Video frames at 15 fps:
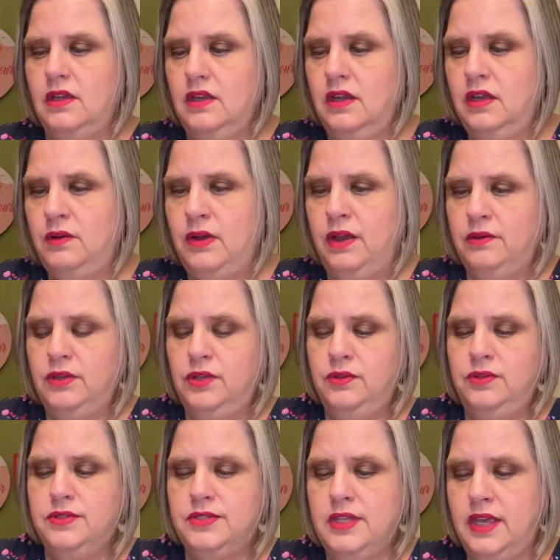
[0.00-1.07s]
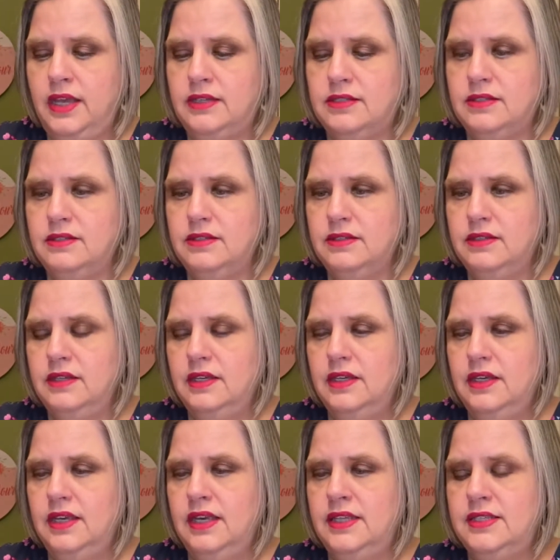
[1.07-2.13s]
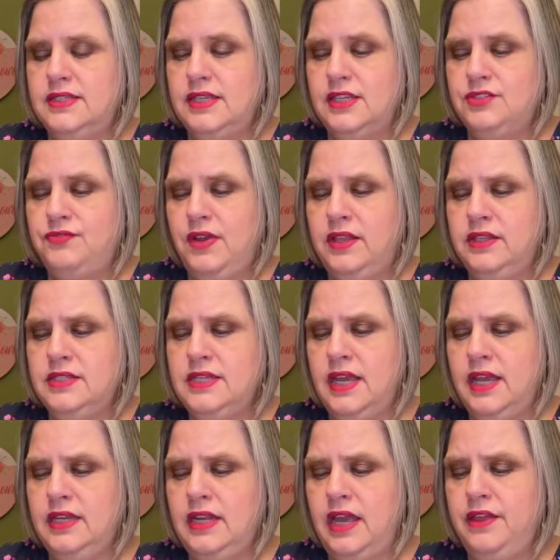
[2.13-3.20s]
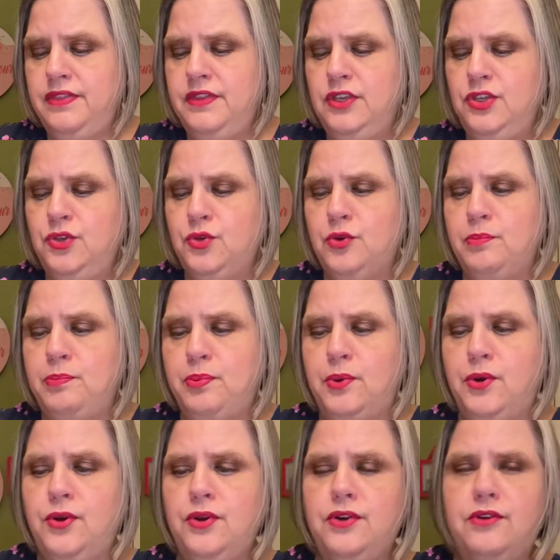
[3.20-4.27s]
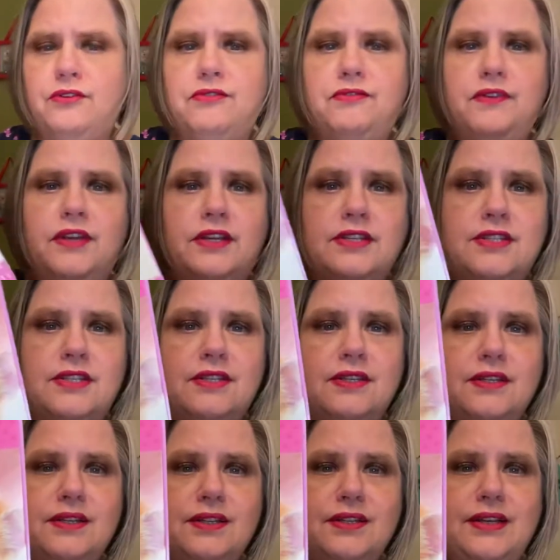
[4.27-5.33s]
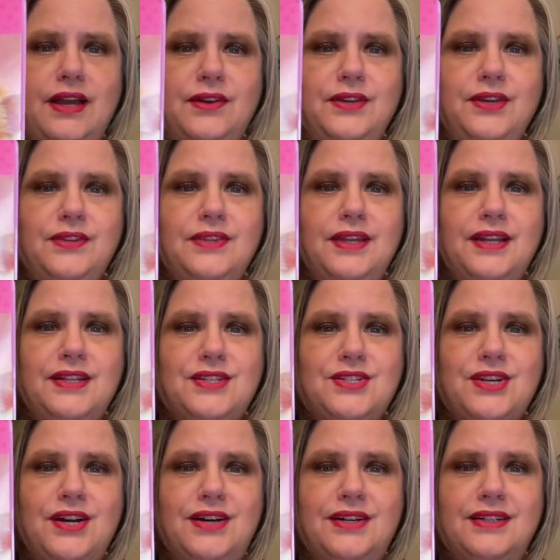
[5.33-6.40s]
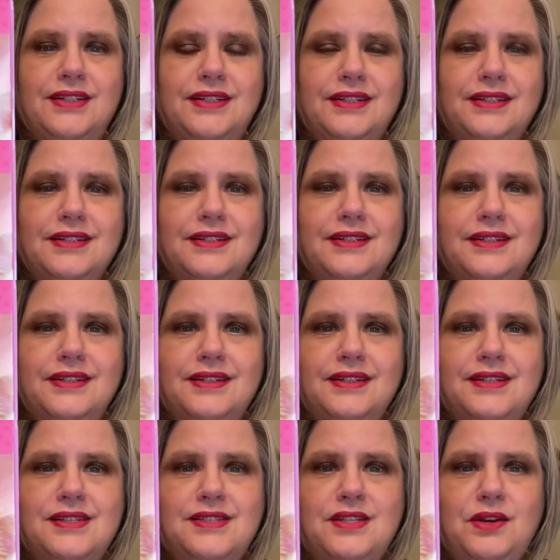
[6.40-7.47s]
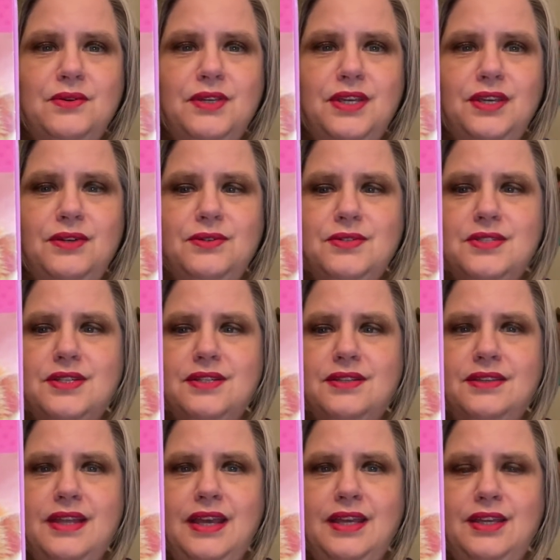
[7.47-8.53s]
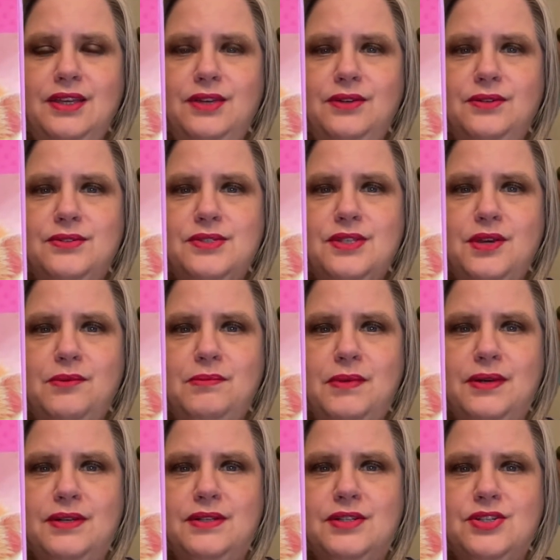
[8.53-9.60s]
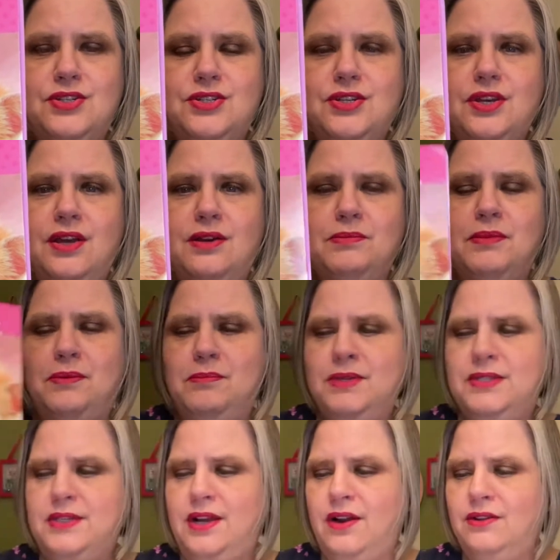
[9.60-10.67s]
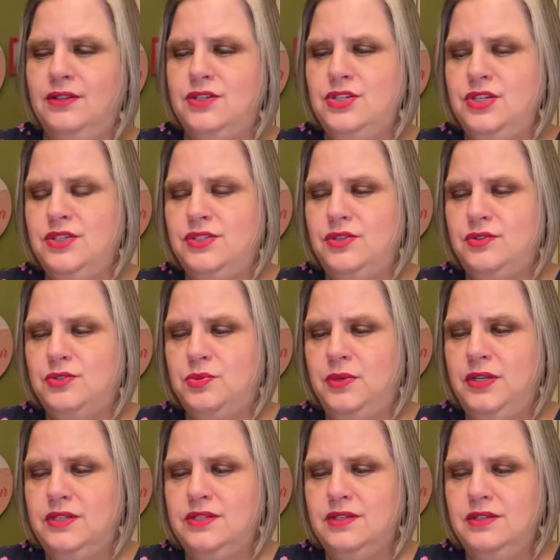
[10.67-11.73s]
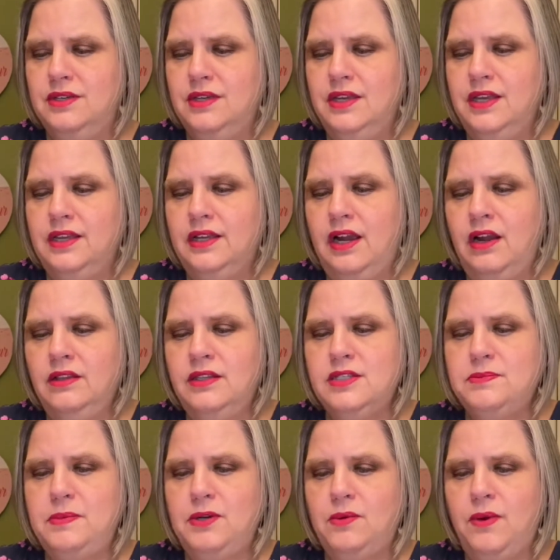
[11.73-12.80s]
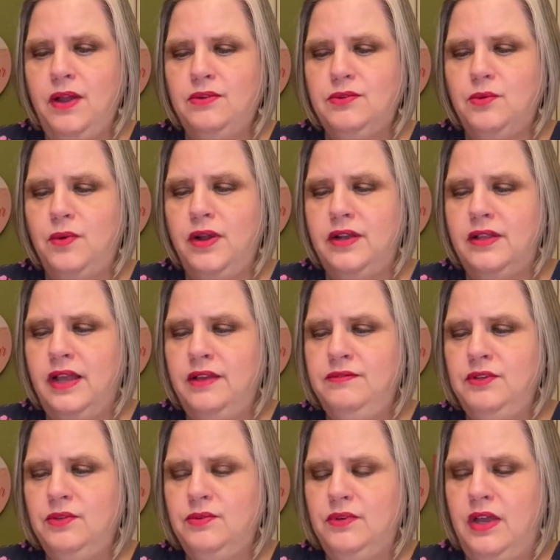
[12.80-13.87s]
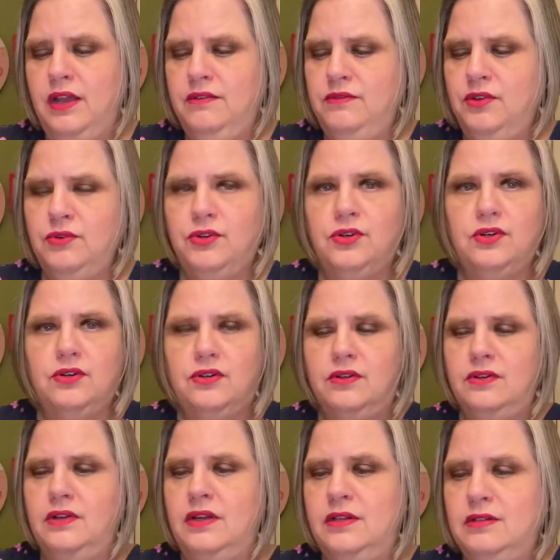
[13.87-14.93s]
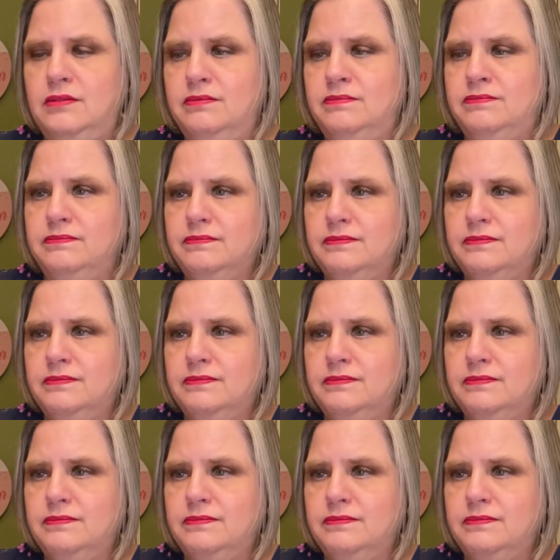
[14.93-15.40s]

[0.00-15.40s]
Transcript: Oh, how cute is that? It says, Valentine, I think you're perfect. Look how cute that is, y'all. So cute. Thank you so much, um, Miss Carla. She's so sweet. Carla's been around a while. I've known I've known her, um,